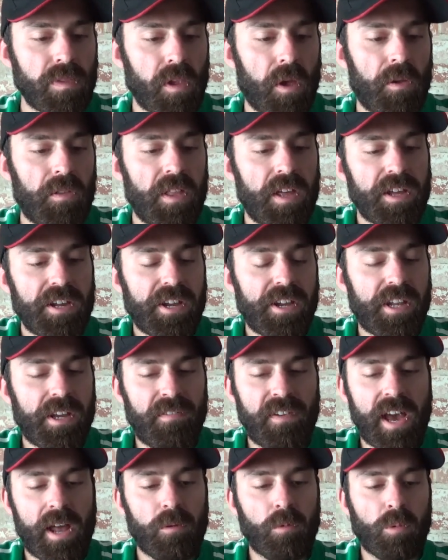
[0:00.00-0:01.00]
Then again, I've
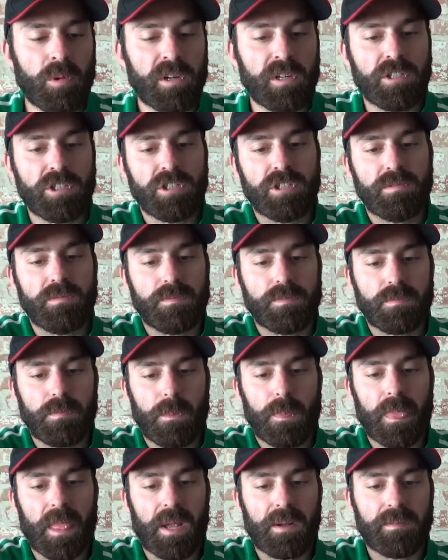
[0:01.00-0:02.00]
had worse.
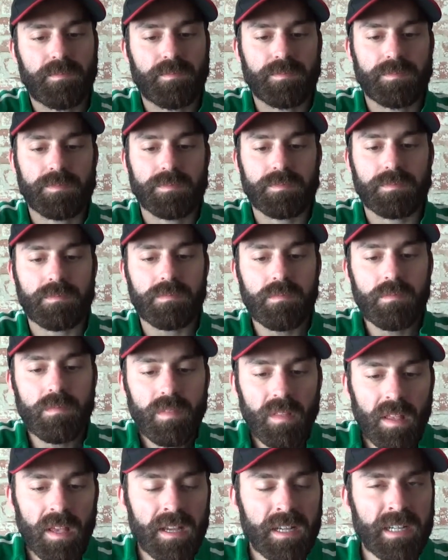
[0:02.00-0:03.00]

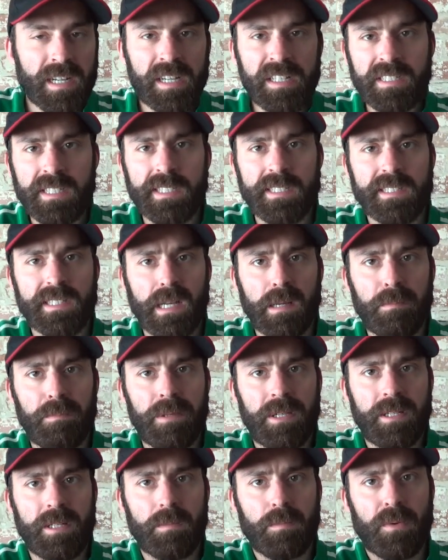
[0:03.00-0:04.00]
It kind of tastes like
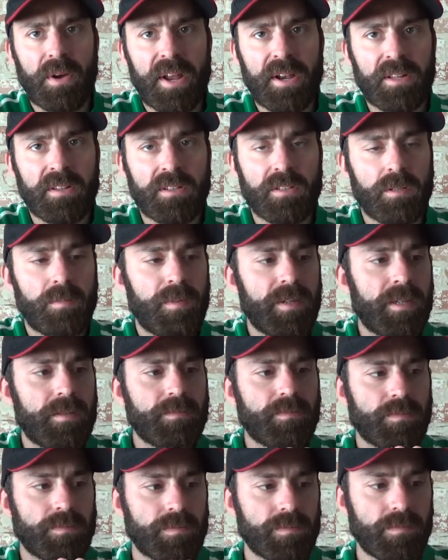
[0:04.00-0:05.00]
pita bread a little bit.
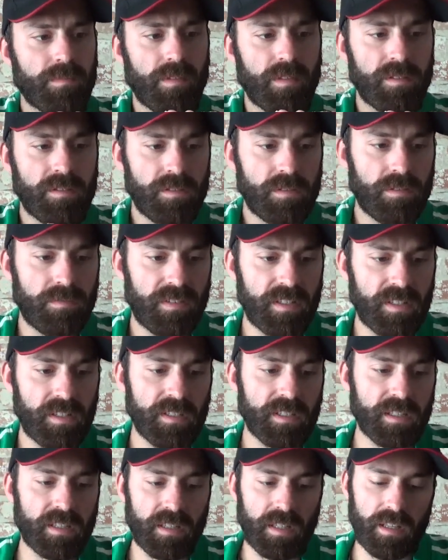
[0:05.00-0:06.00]
So if I
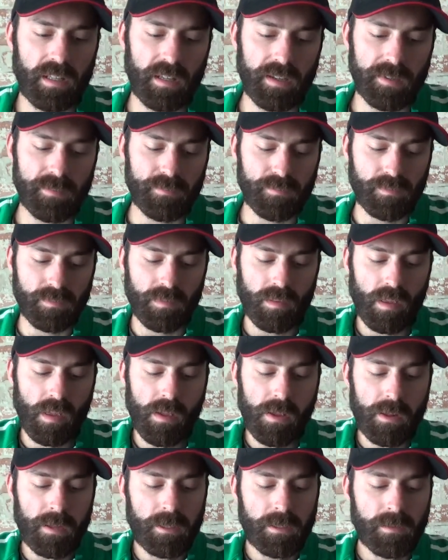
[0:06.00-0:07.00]
look at the
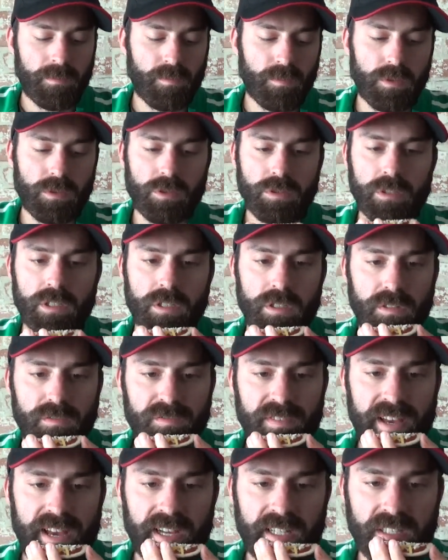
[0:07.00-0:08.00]
nutritional
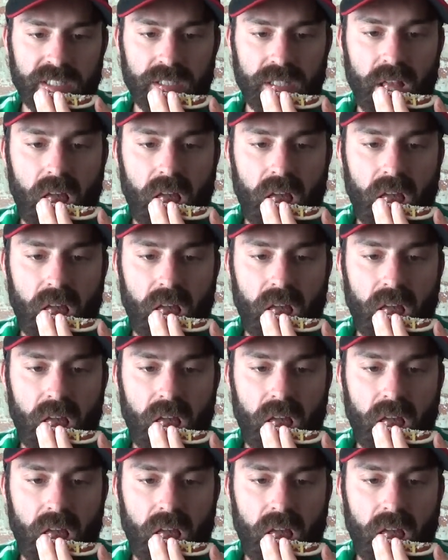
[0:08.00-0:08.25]
facts,